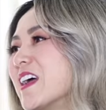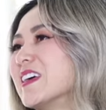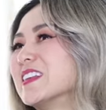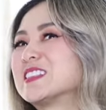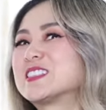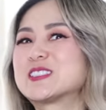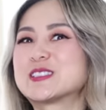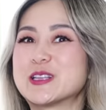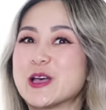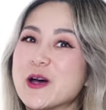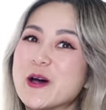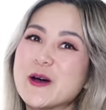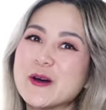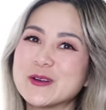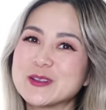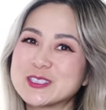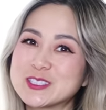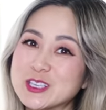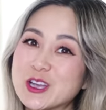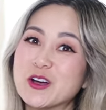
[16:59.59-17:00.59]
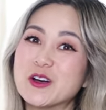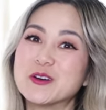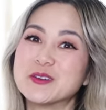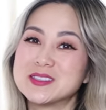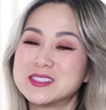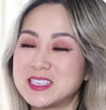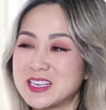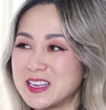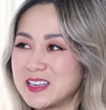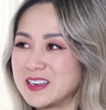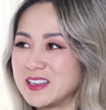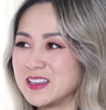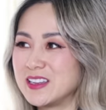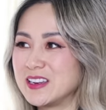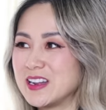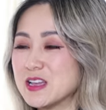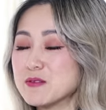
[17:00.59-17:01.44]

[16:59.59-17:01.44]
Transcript: it's so dated.